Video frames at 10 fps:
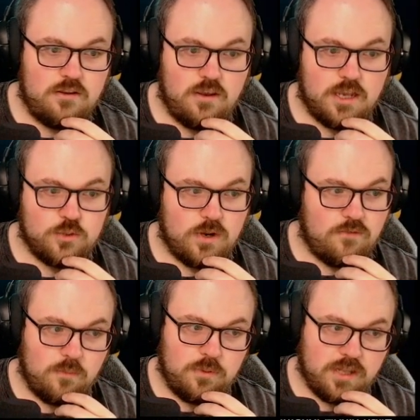You guys ready
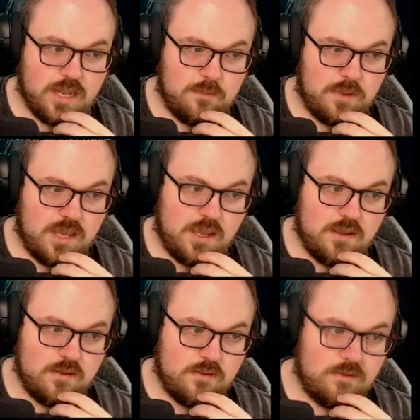for Plan B?
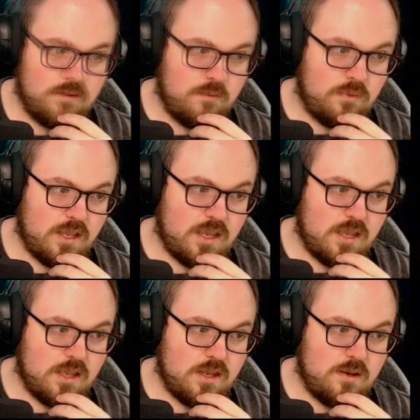
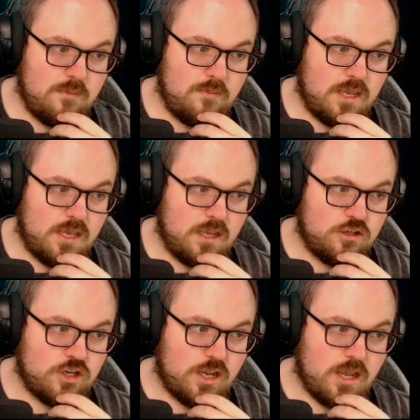Plan B,
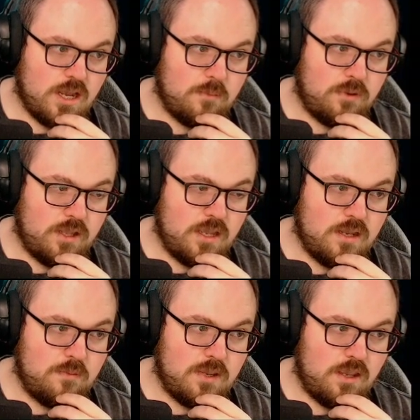chat.
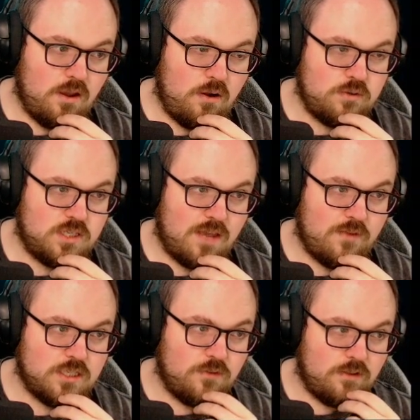Plan B.
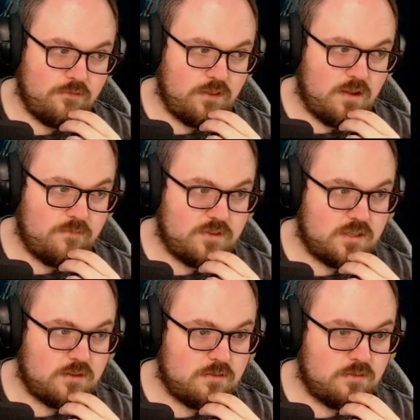07's for the
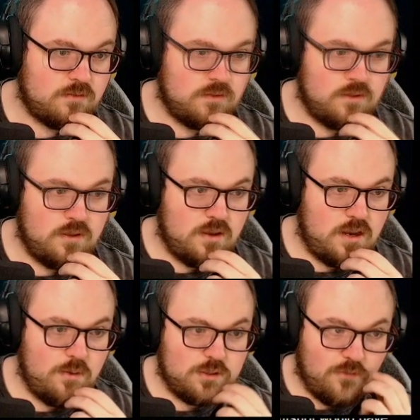flumps.
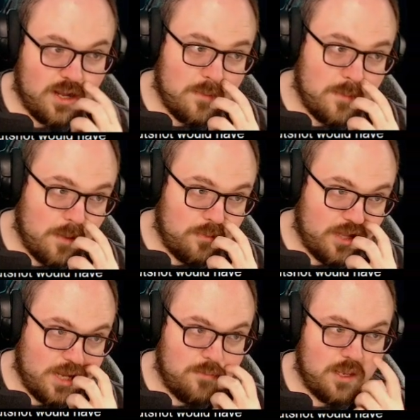You know what's funny about
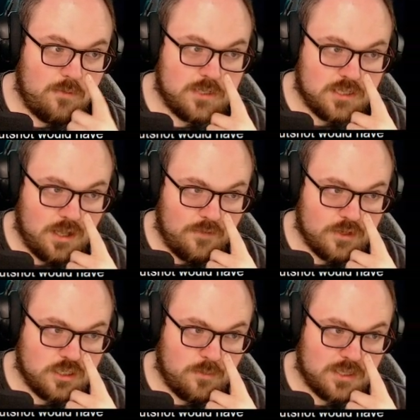Plan B? We still have
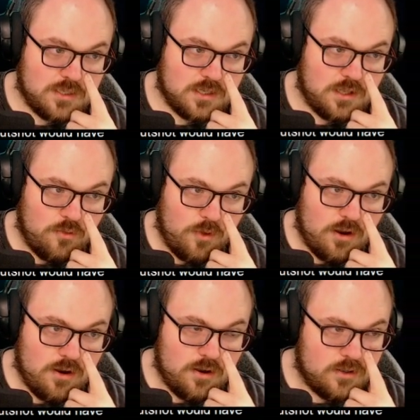to submit 63
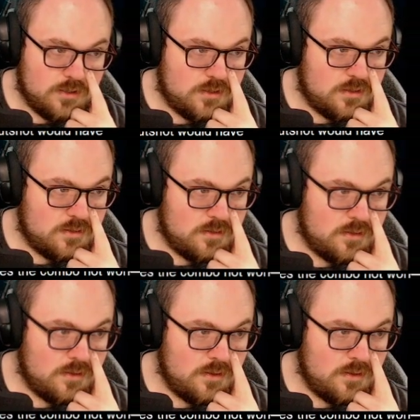cards.